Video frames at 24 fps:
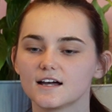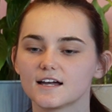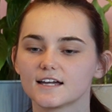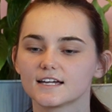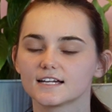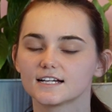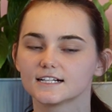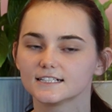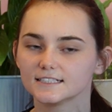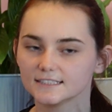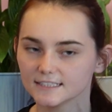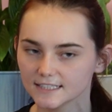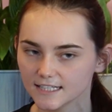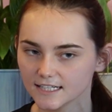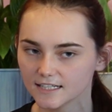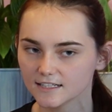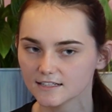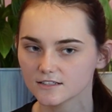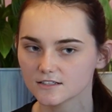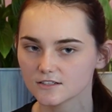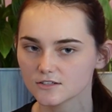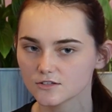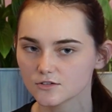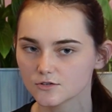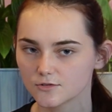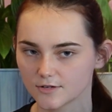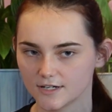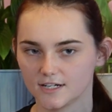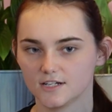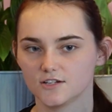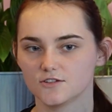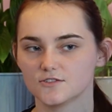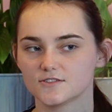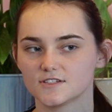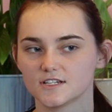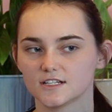a clean
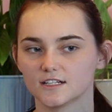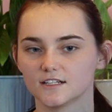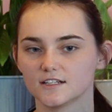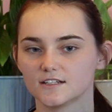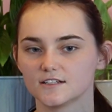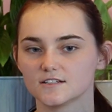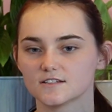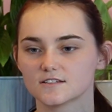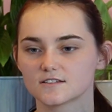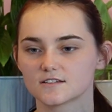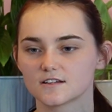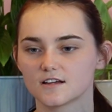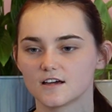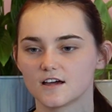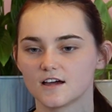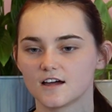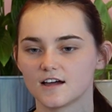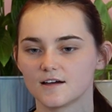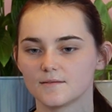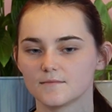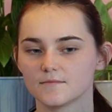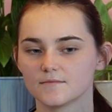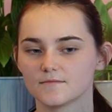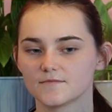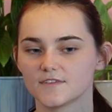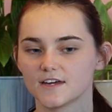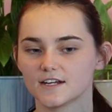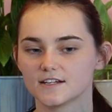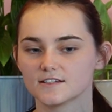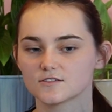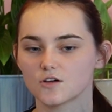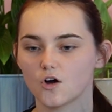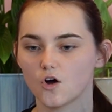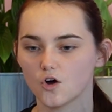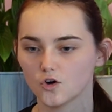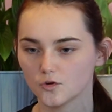Green New Zealand that
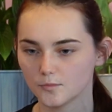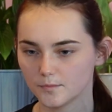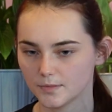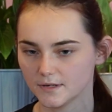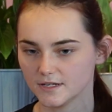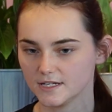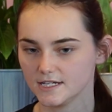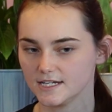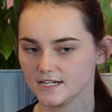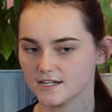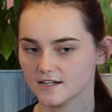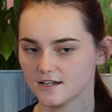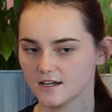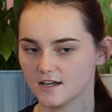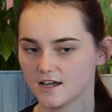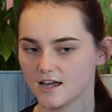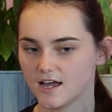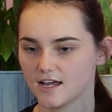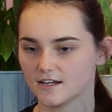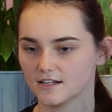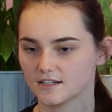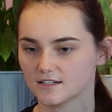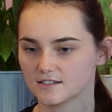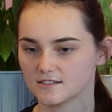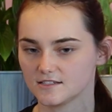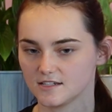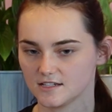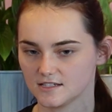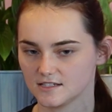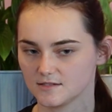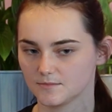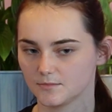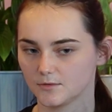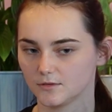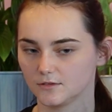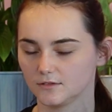is open and
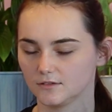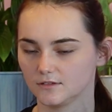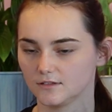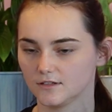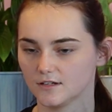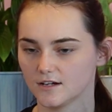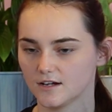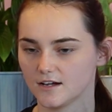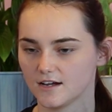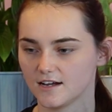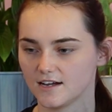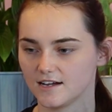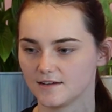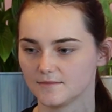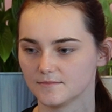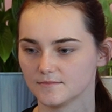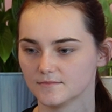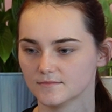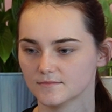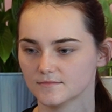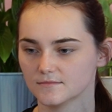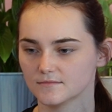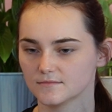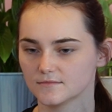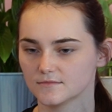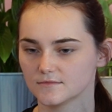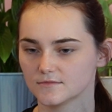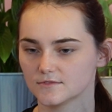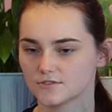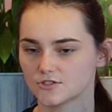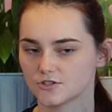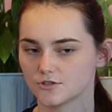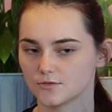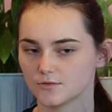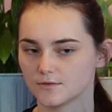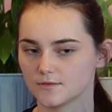accessible
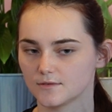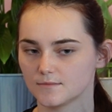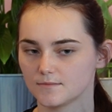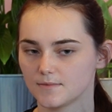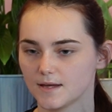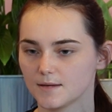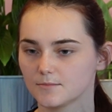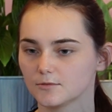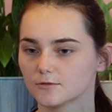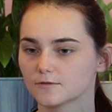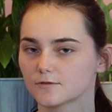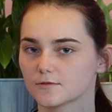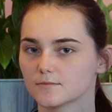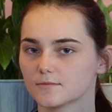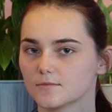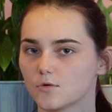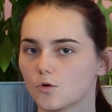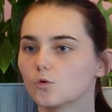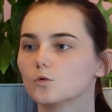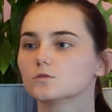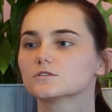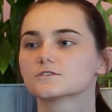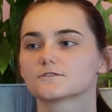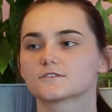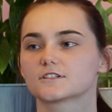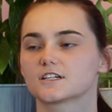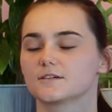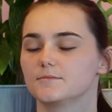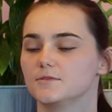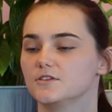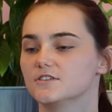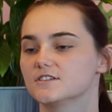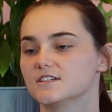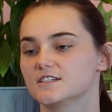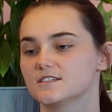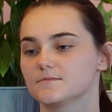to people from all different
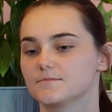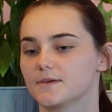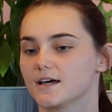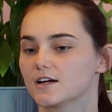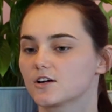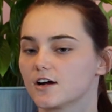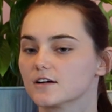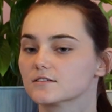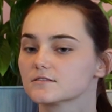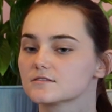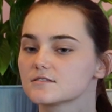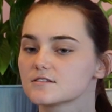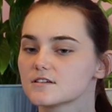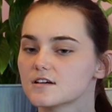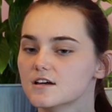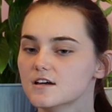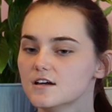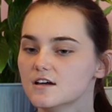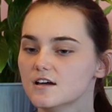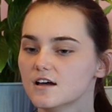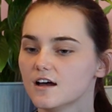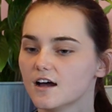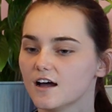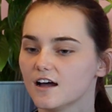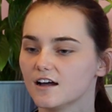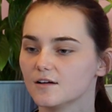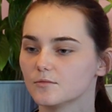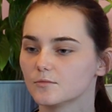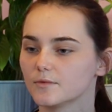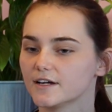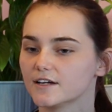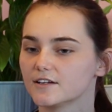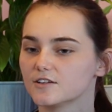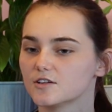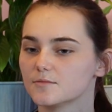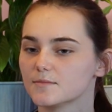communities and backgrounds,
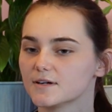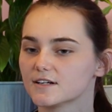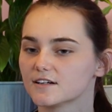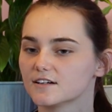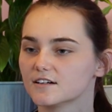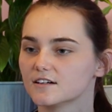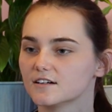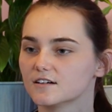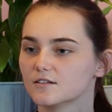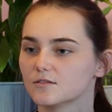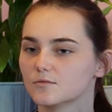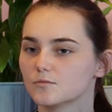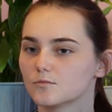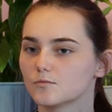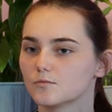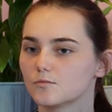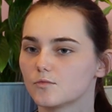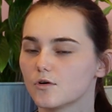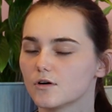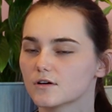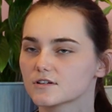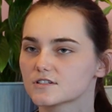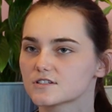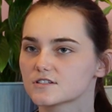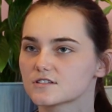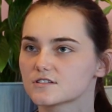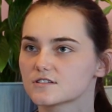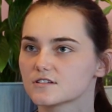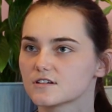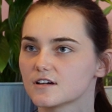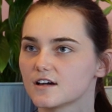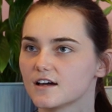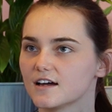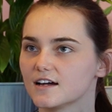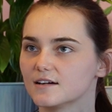where no matter what